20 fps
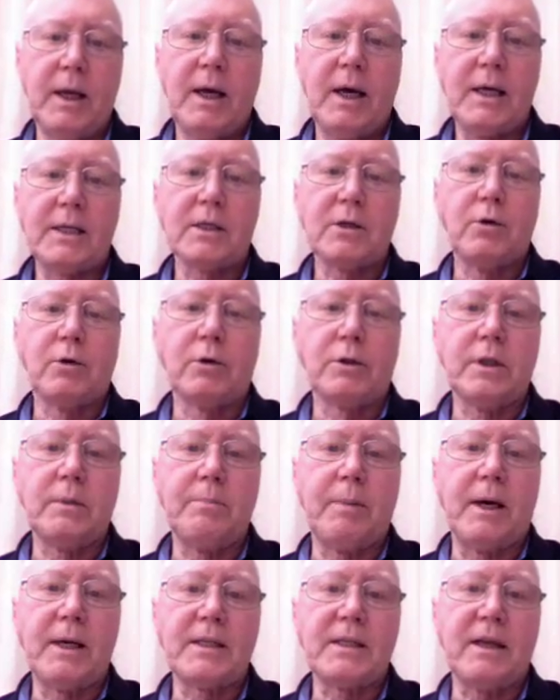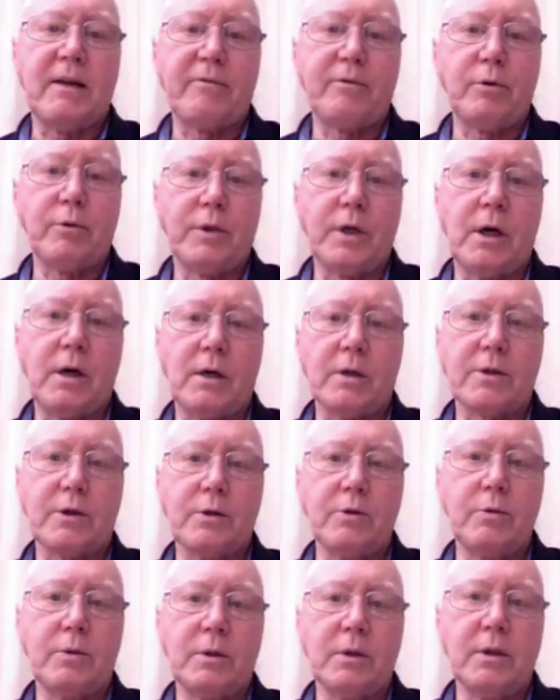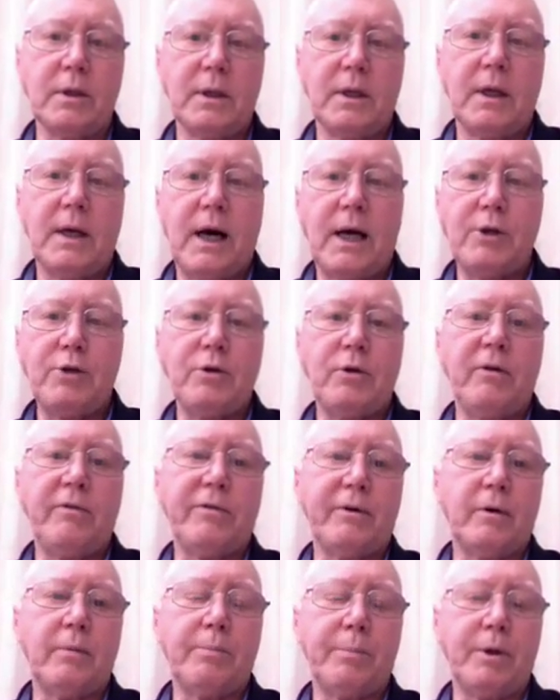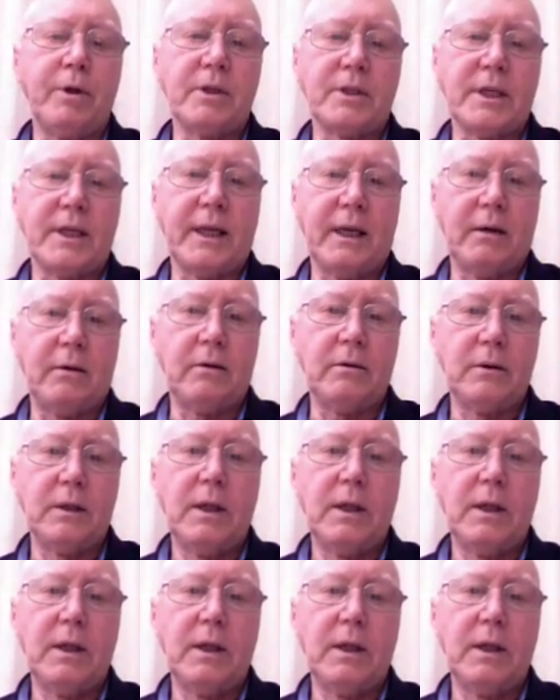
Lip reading: escorted by several dark-suited and uniformed personnel,